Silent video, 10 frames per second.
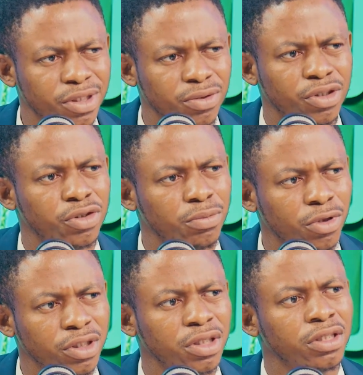you see
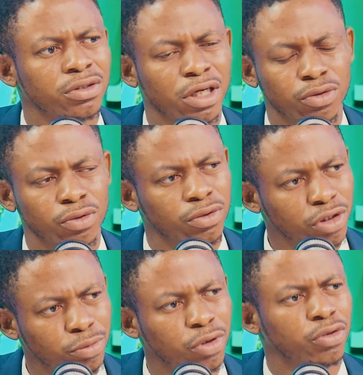somebody trying to
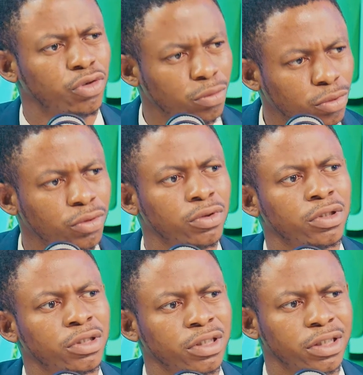triple or double
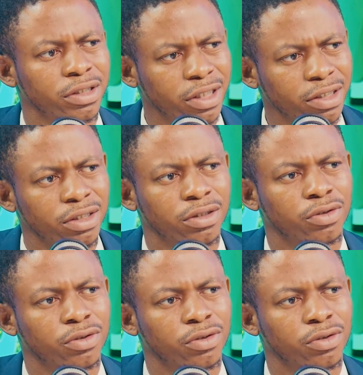the rent.